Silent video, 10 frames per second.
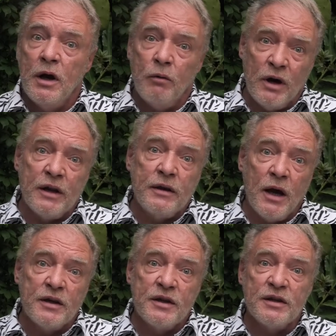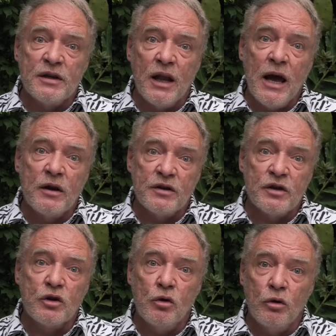what it does is it allows the
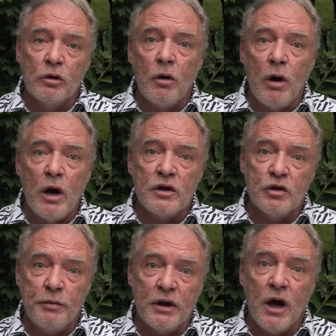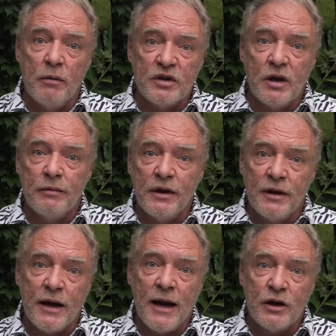school to also become something
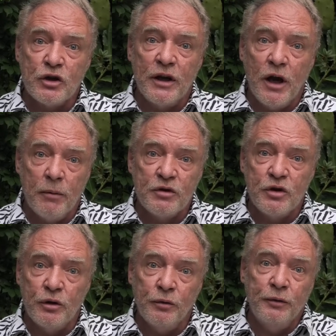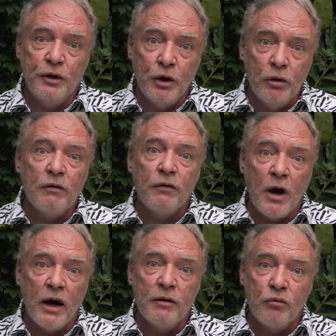that actually helps to
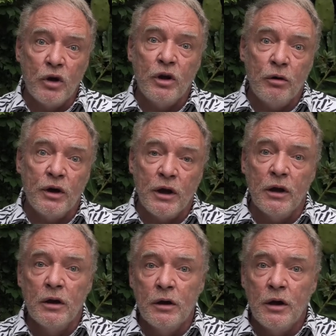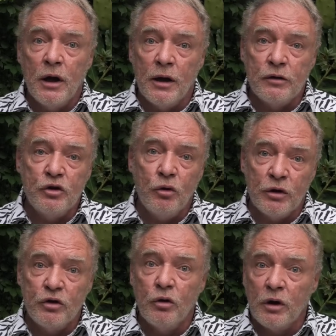unify and bring unity to
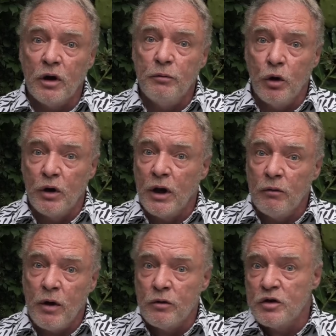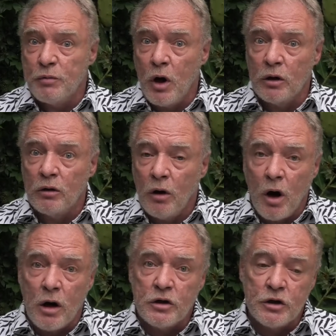a community, whether it's small or
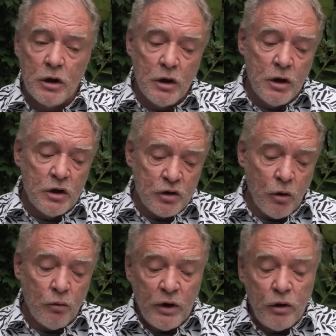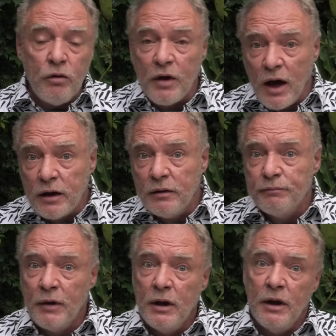large. So we do that
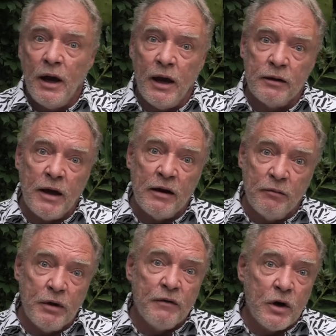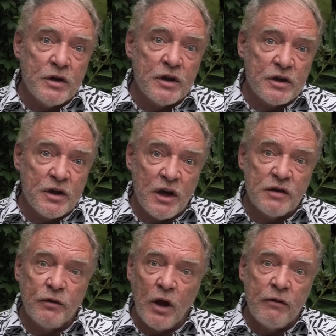and have been very
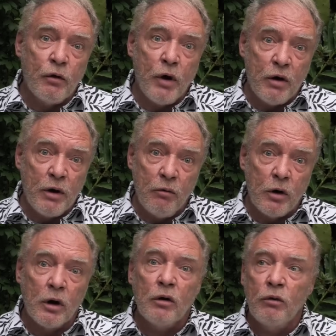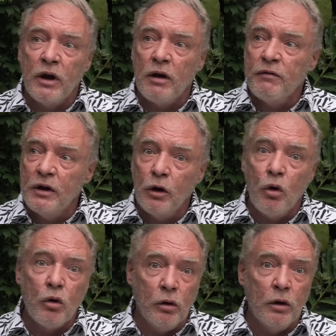successful. Everywhere we work, we have the
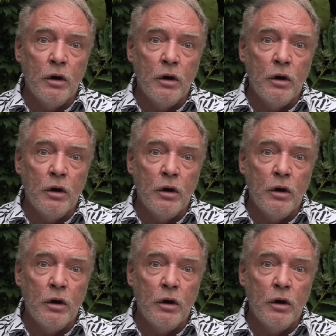local,